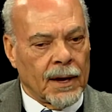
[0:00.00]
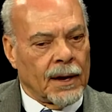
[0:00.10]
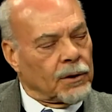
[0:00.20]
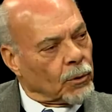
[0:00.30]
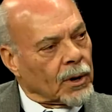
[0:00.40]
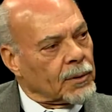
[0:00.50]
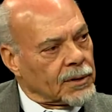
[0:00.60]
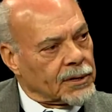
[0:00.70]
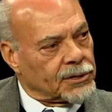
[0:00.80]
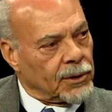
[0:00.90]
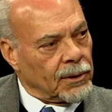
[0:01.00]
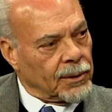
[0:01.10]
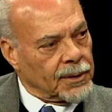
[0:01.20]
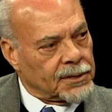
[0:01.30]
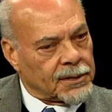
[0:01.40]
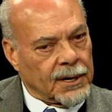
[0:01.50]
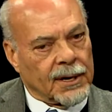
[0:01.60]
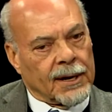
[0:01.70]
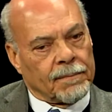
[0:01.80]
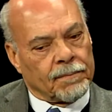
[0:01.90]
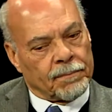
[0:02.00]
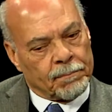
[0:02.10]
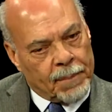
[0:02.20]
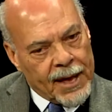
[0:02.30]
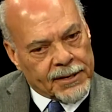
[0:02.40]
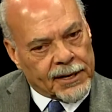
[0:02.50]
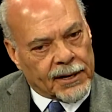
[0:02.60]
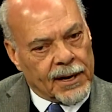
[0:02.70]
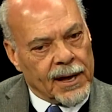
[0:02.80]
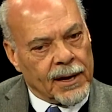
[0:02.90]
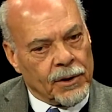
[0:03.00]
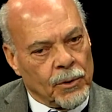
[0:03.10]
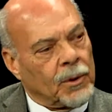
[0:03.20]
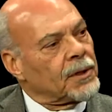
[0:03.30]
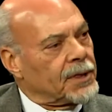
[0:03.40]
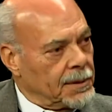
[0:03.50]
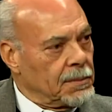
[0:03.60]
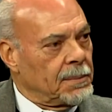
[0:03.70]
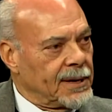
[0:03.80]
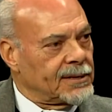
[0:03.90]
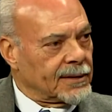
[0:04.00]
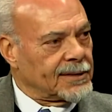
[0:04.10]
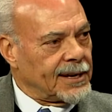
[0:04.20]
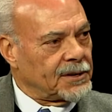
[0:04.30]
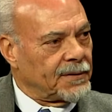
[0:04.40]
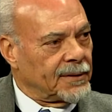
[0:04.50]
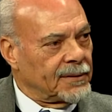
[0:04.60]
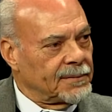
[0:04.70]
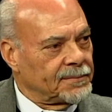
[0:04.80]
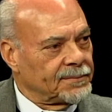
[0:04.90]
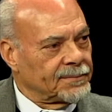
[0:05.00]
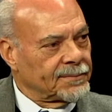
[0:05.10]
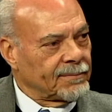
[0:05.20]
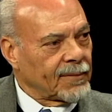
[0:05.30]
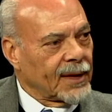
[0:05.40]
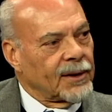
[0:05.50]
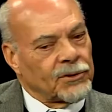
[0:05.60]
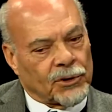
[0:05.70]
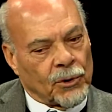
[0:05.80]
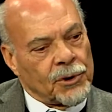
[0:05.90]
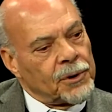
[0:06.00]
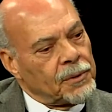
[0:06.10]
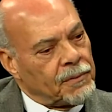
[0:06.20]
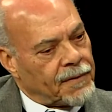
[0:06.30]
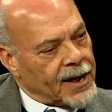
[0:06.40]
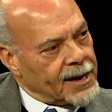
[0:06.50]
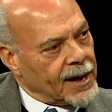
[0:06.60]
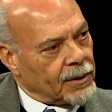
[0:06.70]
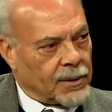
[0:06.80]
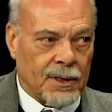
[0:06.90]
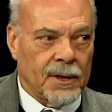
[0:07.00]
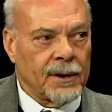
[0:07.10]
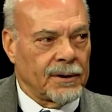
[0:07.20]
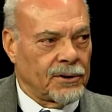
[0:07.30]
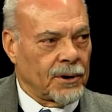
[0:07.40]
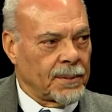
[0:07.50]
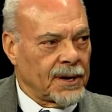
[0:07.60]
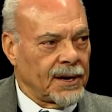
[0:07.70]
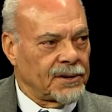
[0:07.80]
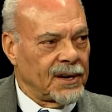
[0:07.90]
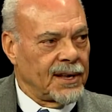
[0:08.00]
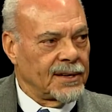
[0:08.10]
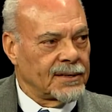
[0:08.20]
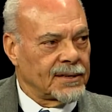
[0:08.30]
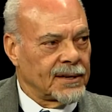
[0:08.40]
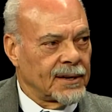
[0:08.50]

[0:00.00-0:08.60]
you're working with a soloist. Basically, you want them to be successful. So you find out what their interpretation is,